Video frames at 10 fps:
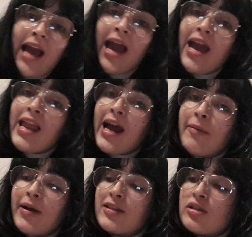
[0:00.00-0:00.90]
And I
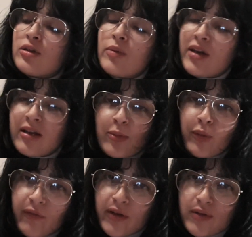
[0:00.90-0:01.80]
might do another
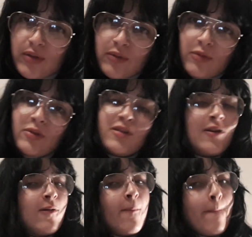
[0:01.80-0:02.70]
review soon,
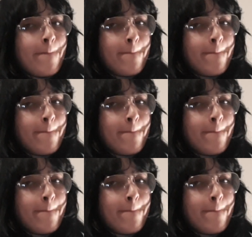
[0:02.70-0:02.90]
so